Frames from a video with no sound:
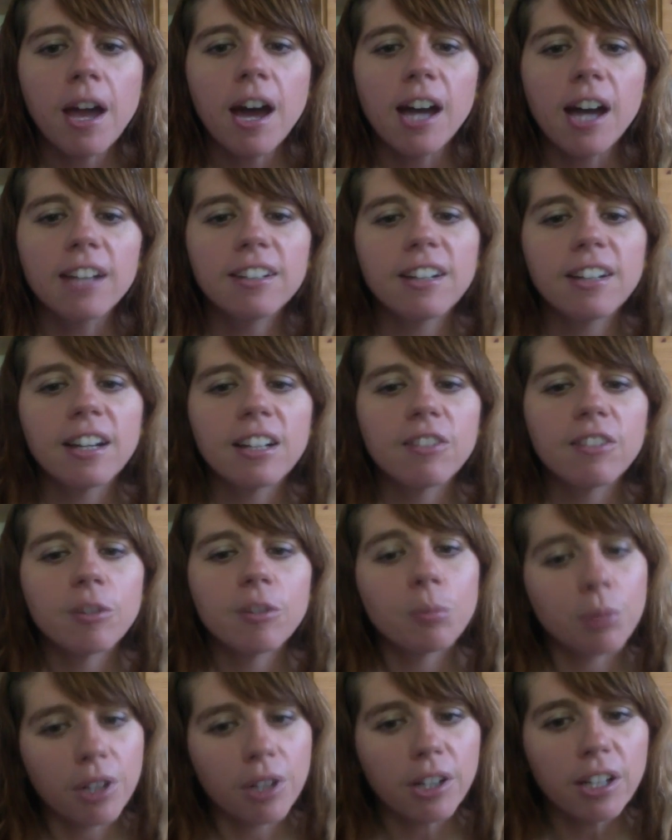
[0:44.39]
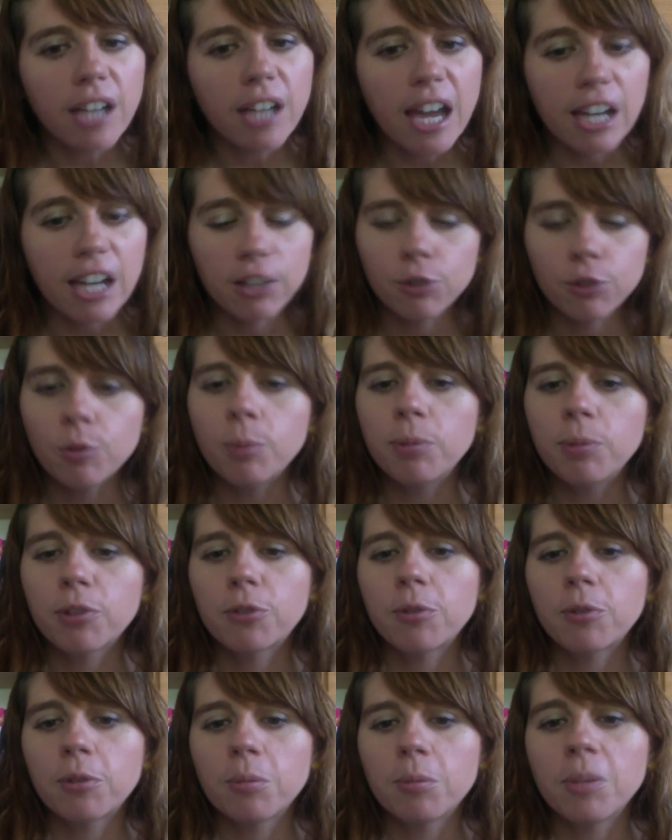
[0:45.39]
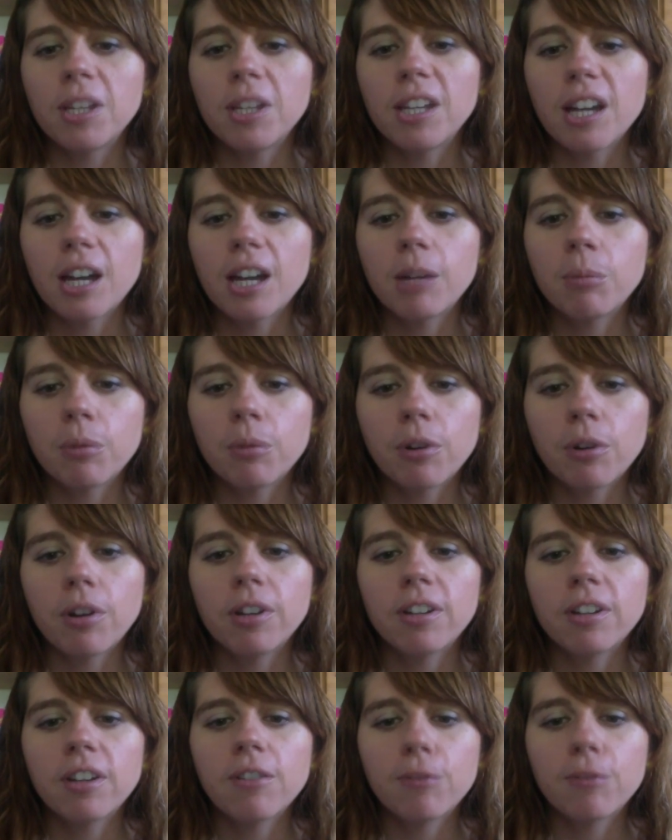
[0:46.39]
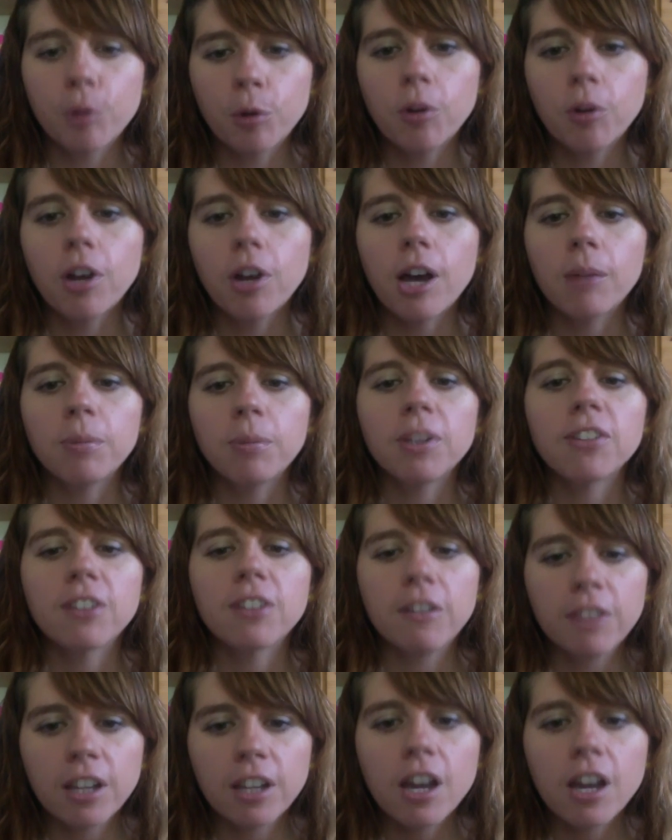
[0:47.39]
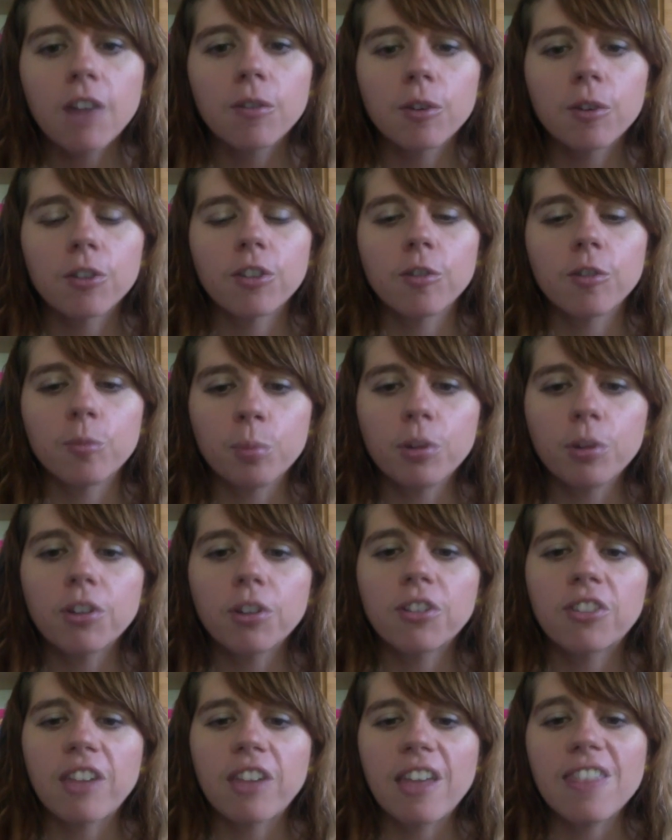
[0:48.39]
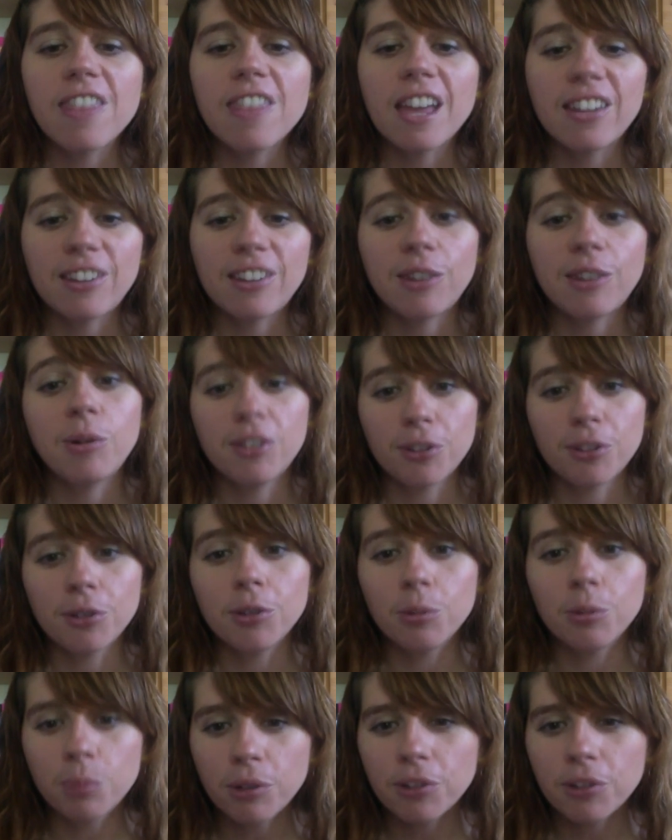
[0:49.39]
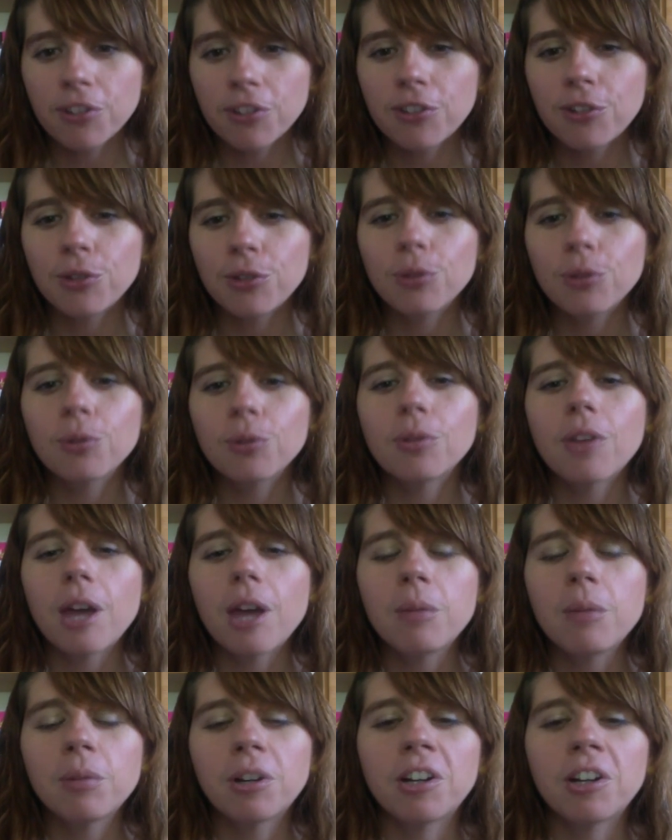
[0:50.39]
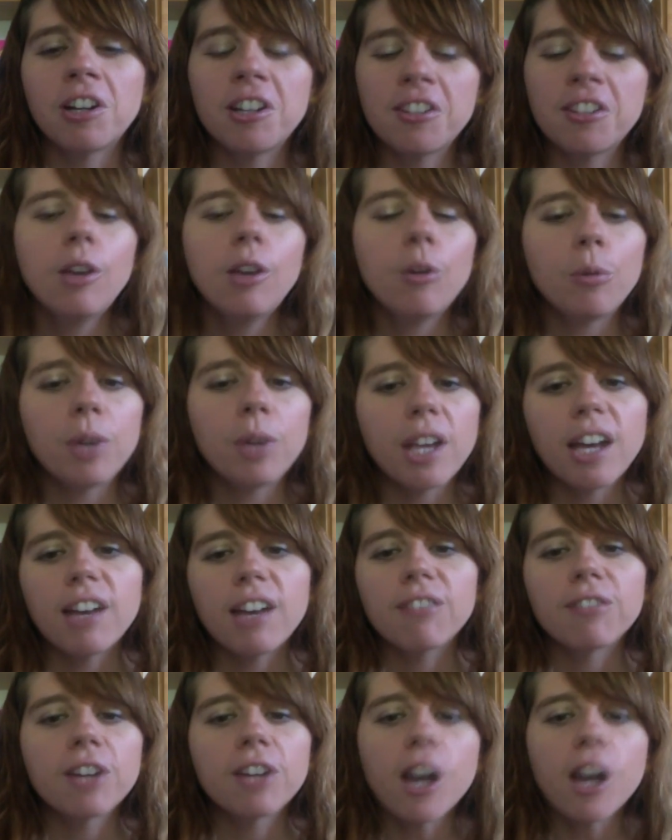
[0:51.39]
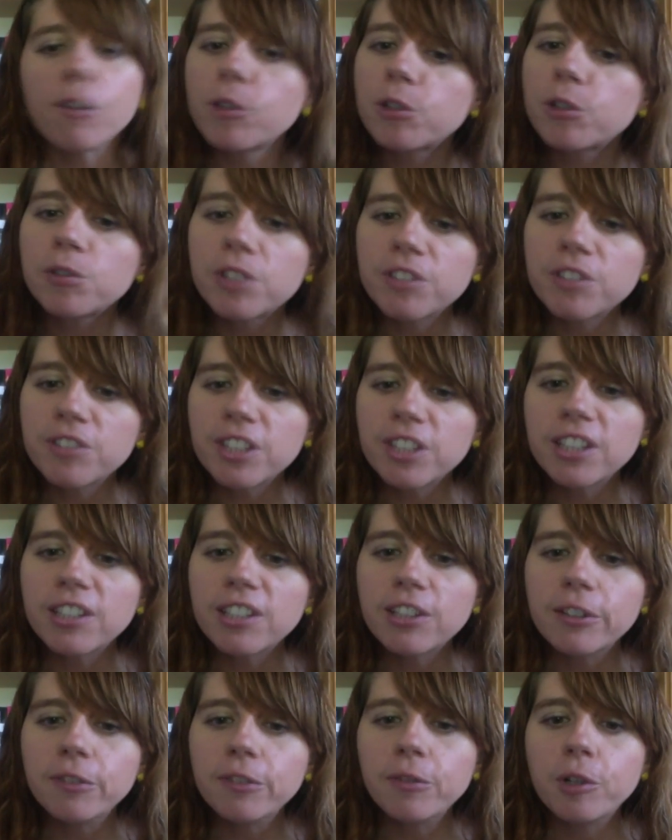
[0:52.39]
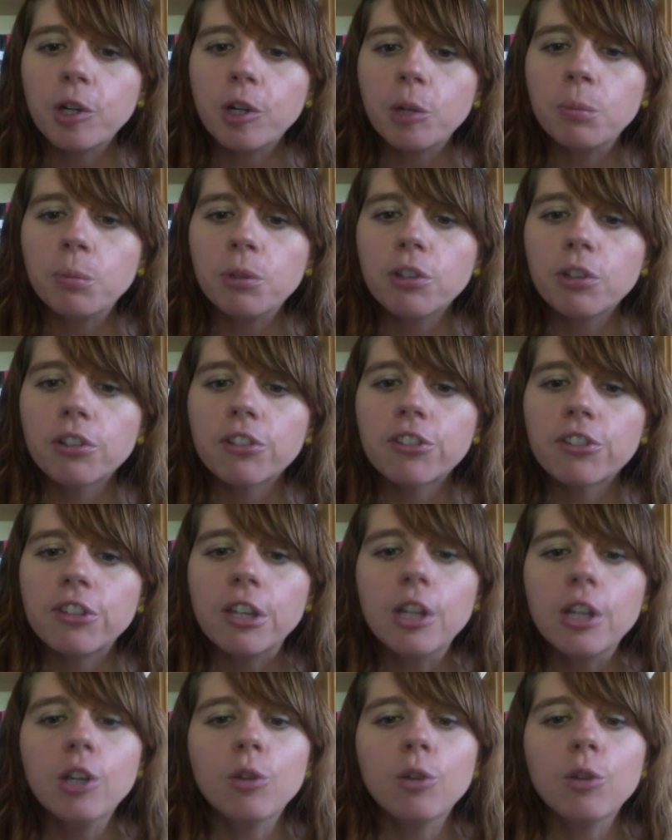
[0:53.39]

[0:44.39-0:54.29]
I did not even bring actual books with me. I brought photocopies of the covers of books, and that's how I sold the books to libraries. We have cover reveals for our books.